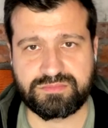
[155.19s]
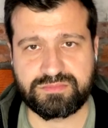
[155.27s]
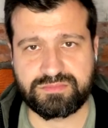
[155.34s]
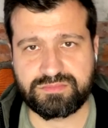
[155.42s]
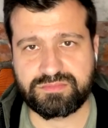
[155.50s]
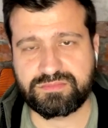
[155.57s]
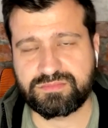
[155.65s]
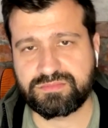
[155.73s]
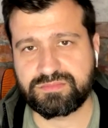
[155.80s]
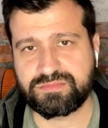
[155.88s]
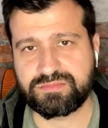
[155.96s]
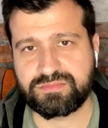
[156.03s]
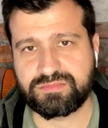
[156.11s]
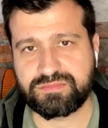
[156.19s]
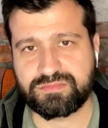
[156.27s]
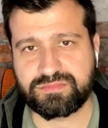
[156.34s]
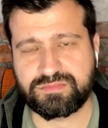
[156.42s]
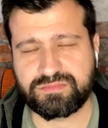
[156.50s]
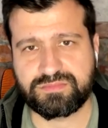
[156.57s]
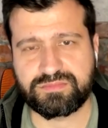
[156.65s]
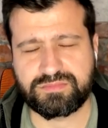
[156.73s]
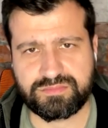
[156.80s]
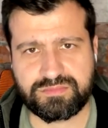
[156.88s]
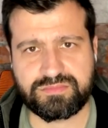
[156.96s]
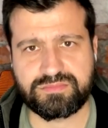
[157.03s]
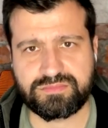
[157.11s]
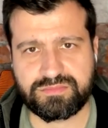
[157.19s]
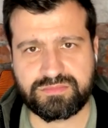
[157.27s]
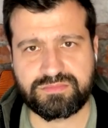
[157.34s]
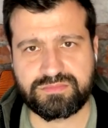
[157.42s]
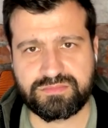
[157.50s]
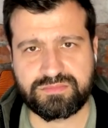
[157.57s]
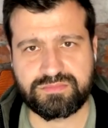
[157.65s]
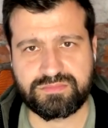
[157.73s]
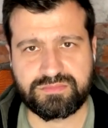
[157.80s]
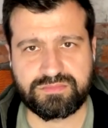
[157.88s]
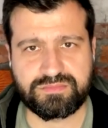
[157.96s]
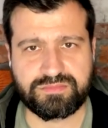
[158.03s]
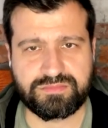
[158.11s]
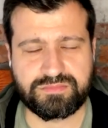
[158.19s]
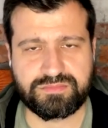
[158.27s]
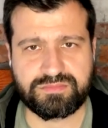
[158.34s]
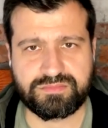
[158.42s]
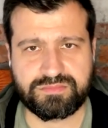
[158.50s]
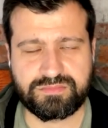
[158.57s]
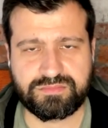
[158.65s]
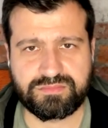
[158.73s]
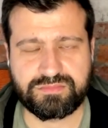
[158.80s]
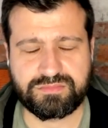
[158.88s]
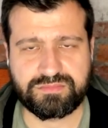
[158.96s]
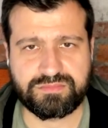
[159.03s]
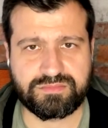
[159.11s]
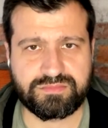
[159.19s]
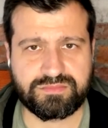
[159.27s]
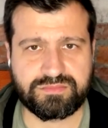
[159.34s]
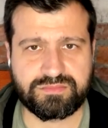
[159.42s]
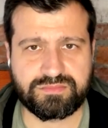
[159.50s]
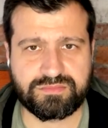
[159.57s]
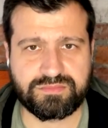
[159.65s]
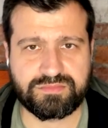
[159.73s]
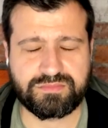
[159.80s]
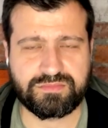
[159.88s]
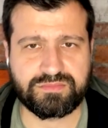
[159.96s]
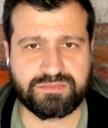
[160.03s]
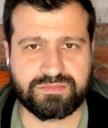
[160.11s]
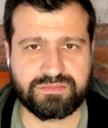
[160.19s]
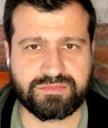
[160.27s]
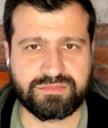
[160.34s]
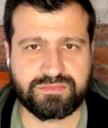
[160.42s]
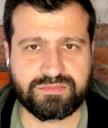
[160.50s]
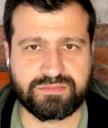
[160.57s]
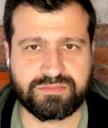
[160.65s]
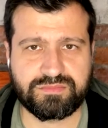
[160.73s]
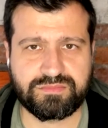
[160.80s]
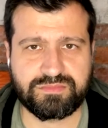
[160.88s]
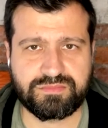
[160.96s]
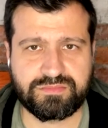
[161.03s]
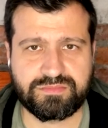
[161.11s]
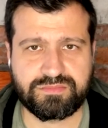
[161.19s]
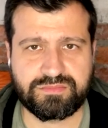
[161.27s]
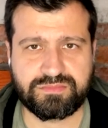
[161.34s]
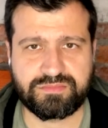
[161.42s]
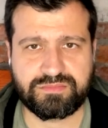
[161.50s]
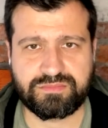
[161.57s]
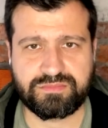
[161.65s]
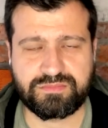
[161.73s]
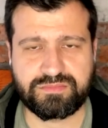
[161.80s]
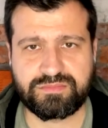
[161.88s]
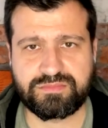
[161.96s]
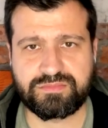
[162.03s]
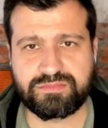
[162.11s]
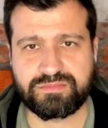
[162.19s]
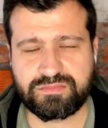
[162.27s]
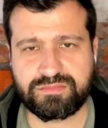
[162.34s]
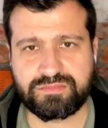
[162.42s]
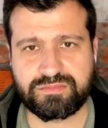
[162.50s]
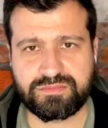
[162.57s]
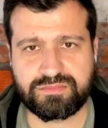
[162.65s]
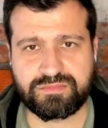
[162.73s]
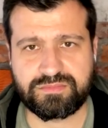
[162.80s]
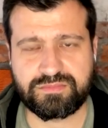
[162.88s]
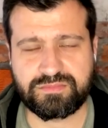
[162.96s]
(not speaking)